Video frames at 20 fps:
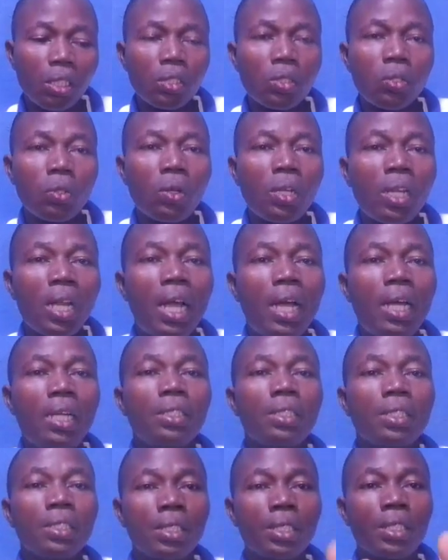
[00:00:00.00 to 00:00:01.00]
your
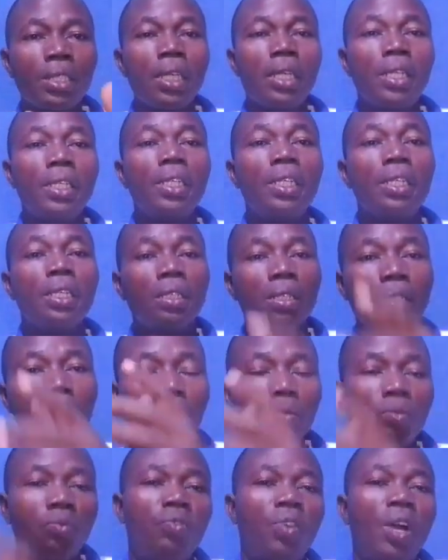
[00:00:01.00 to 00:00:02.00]
land is gaining
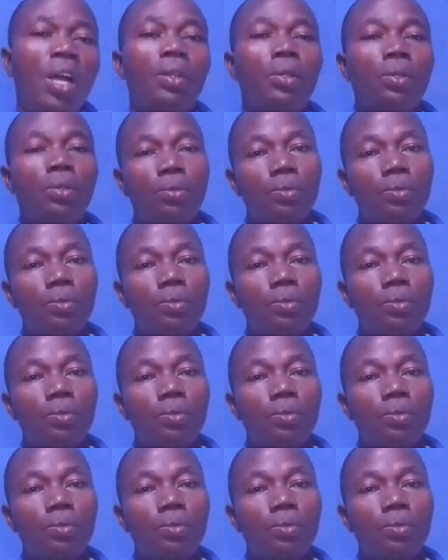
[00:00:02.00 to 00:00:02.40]
value.